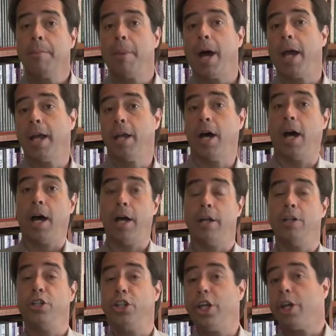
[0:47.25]
by
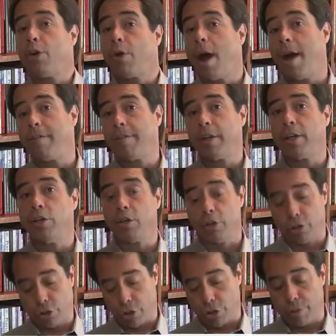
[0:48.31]
geographic, you
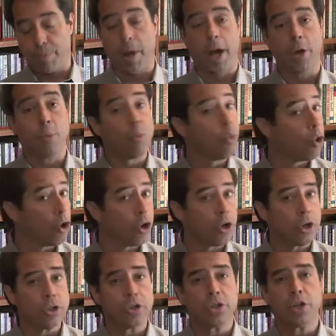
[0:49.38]
can search by
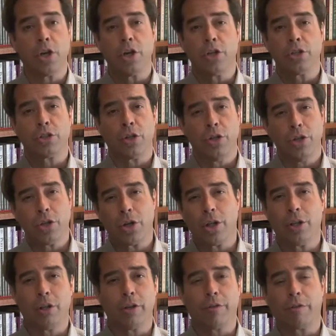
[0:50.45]
words. So you
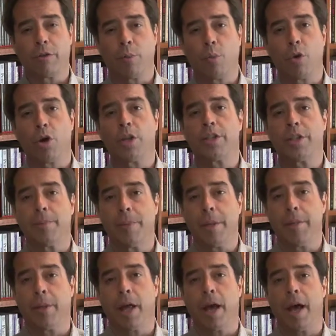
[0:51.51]
can look for words that
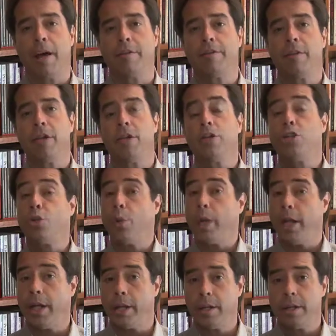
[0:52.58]
people have
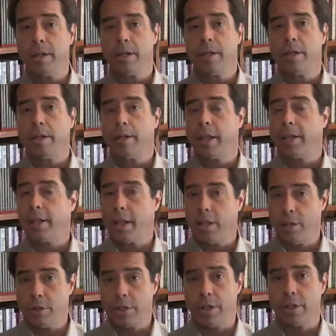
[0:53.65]
tweeted that they
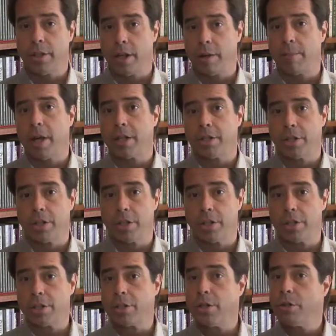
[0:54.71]
use in their
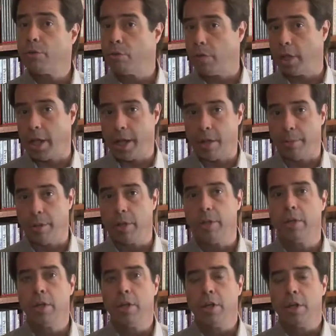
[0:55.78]
messages,
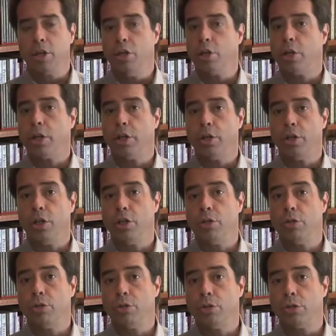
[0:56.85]
relatable. You can
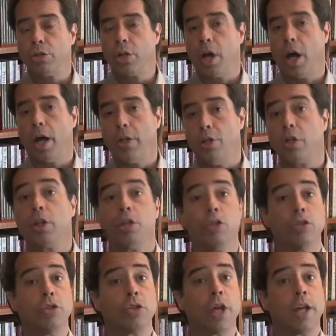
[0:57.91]
use
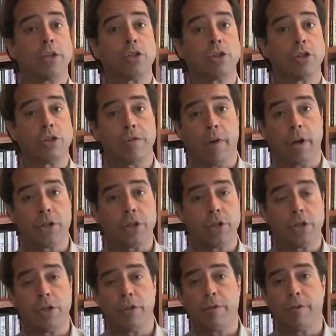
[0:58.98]
that search
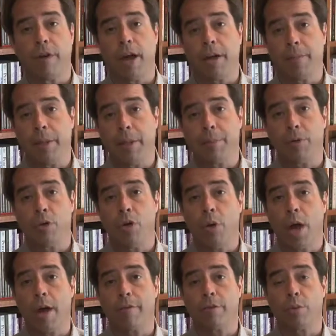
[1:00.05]
function to find people
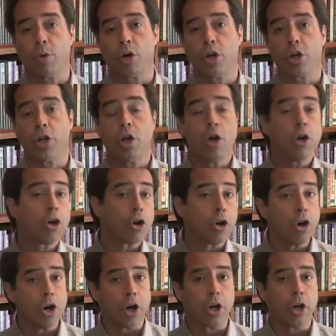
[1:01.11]
who have the word
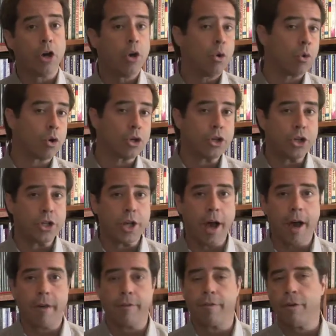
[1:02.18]
cook or
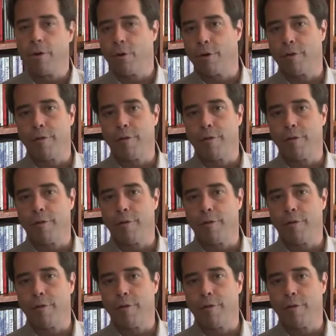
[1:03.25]
chef or